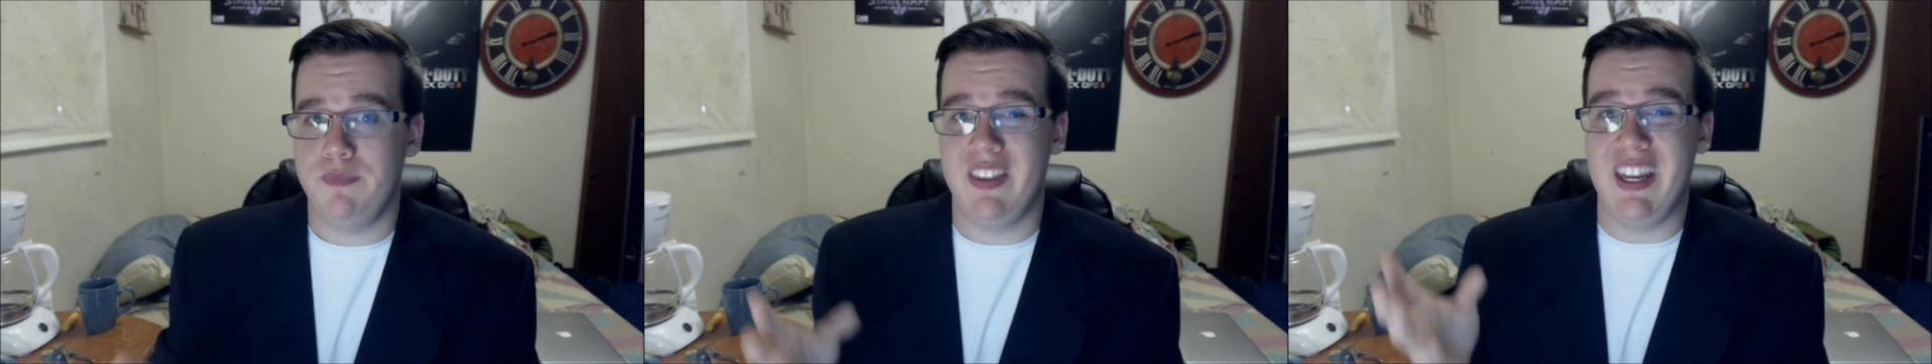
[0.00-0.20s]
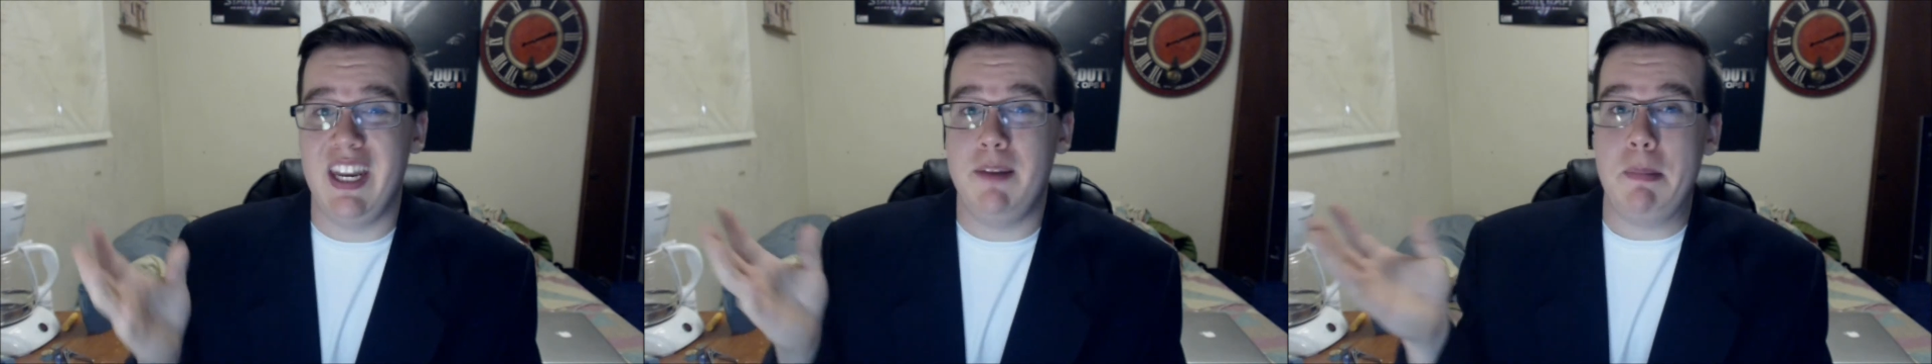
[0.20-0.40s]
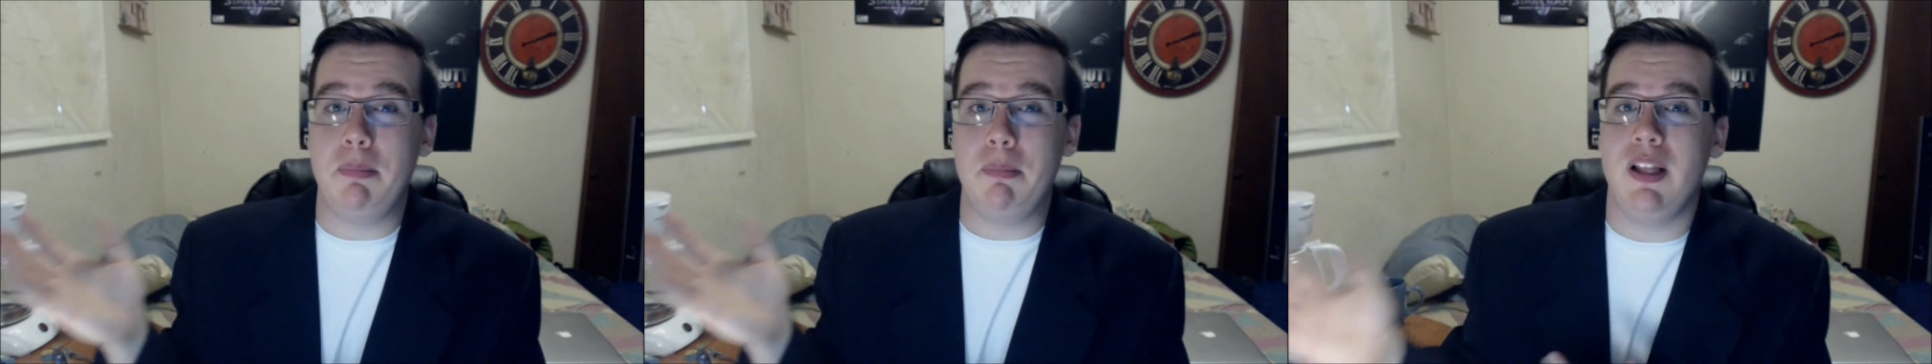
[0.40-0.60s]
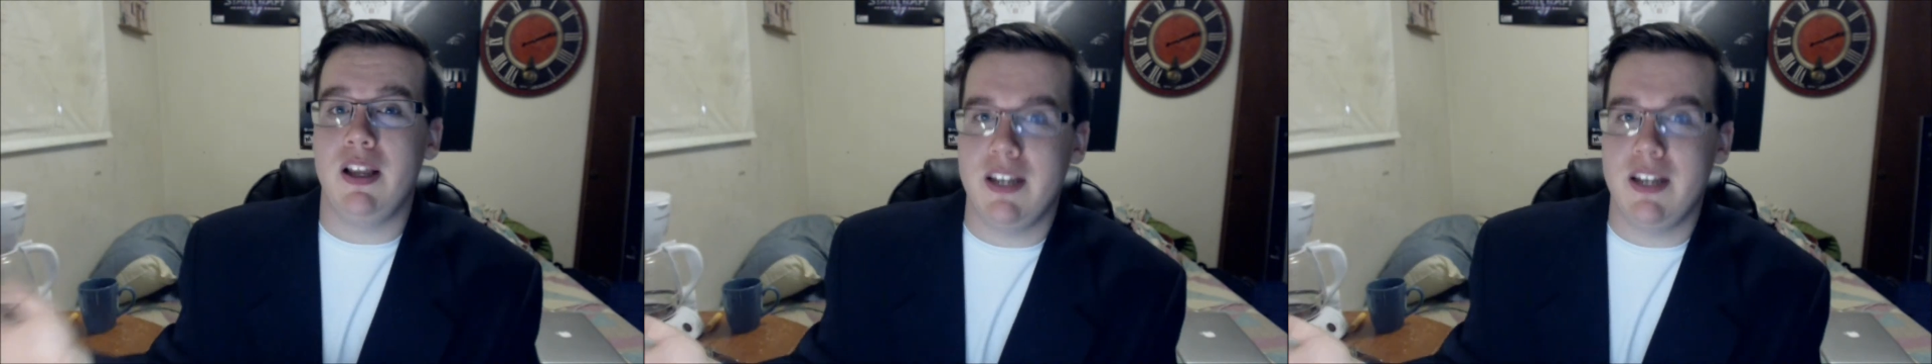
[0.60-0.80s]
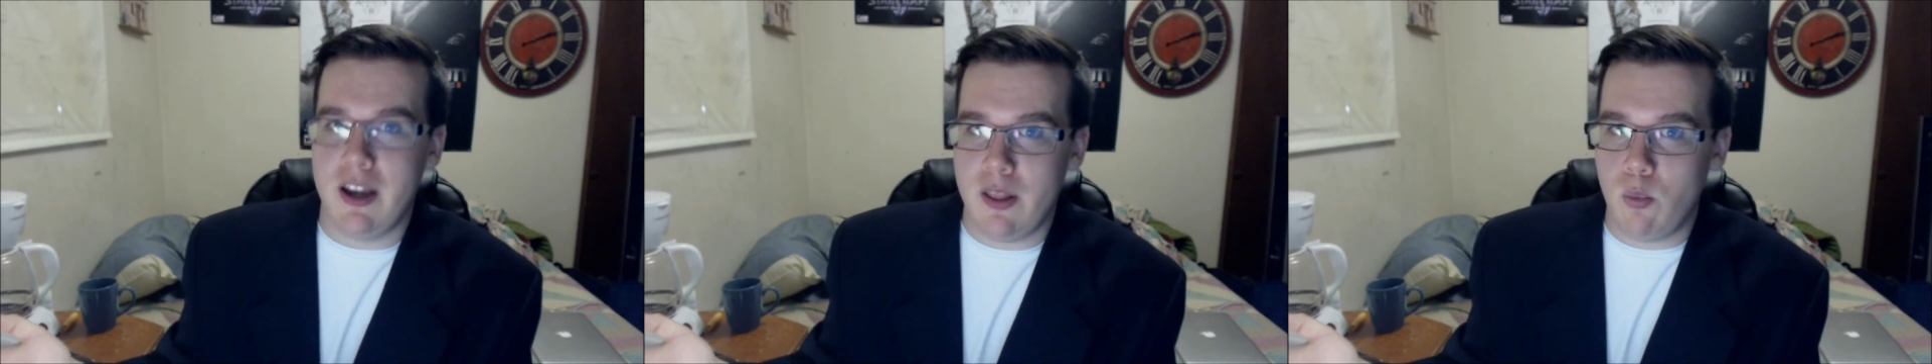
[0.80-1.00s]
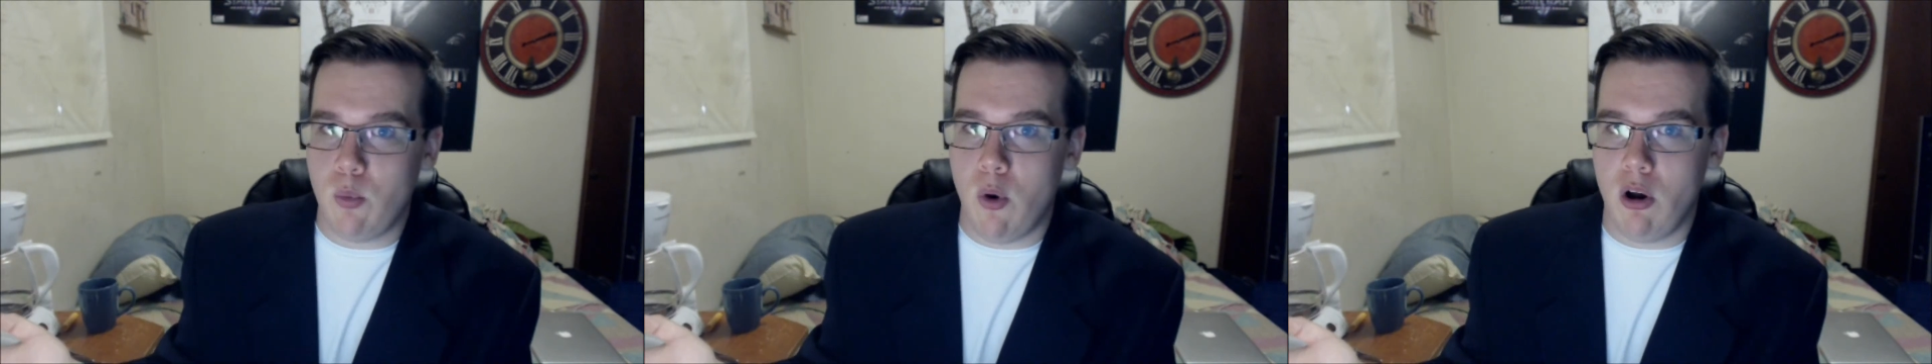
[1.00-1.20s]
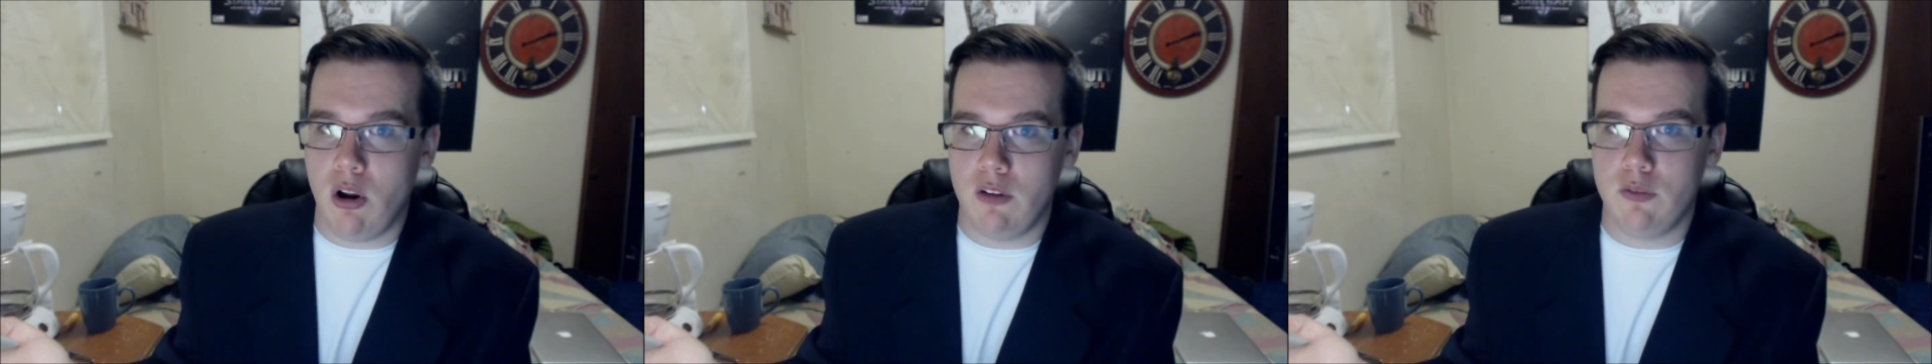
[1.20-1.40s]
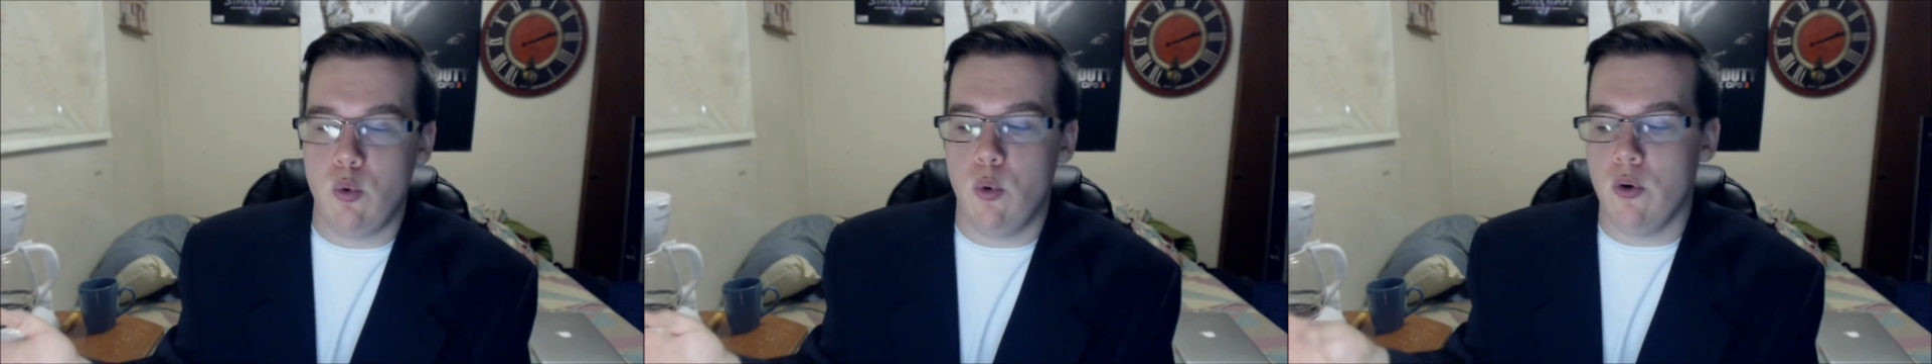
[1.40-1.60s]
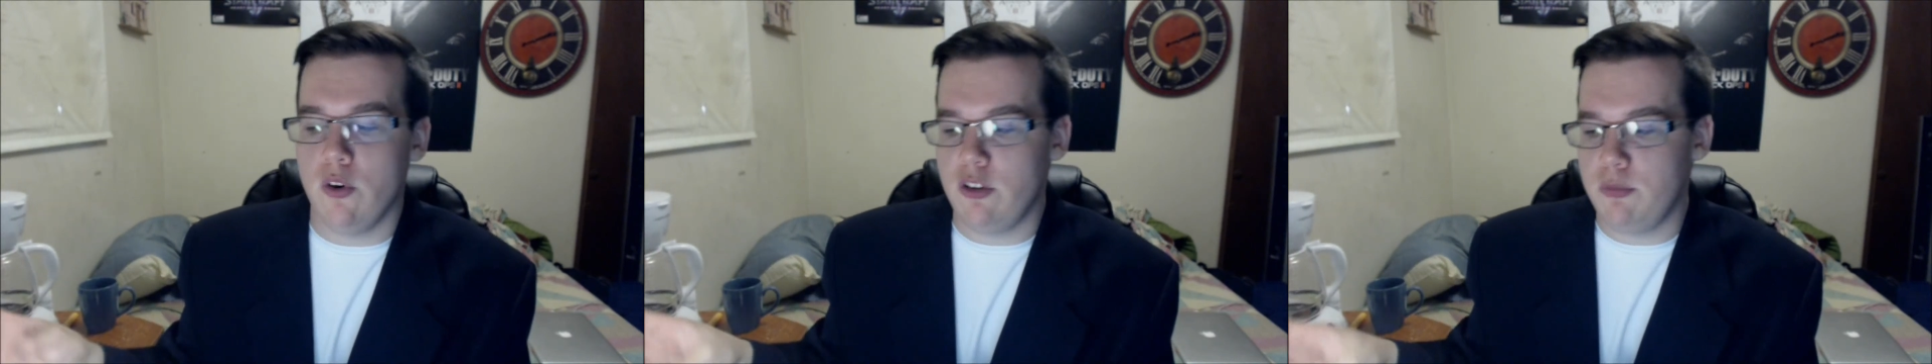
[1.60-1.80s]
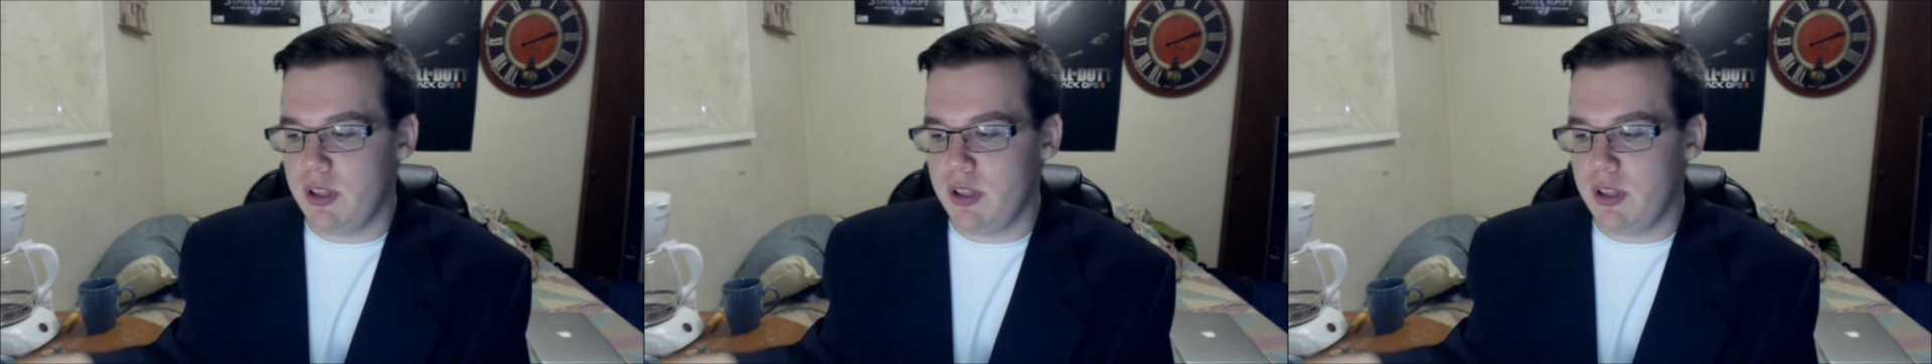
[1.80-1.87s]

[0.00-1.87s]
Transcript: They need to be plugged into the wall, of course,